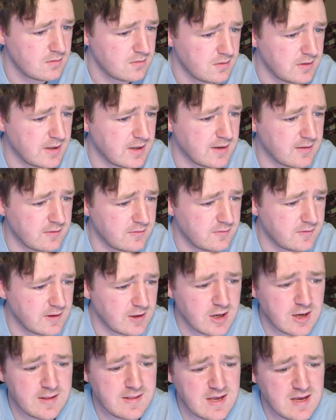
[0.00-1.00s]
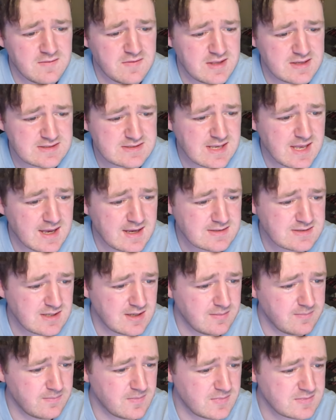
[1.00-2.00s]
Yeah. Okay, they have the exact
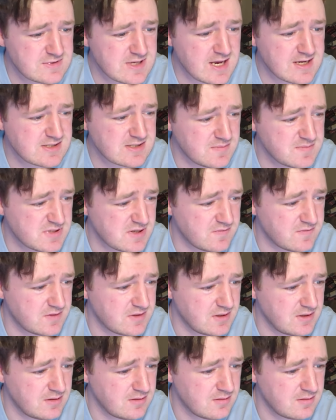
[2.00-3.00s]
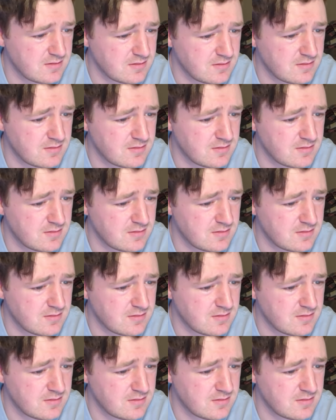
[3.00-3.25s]
same 17.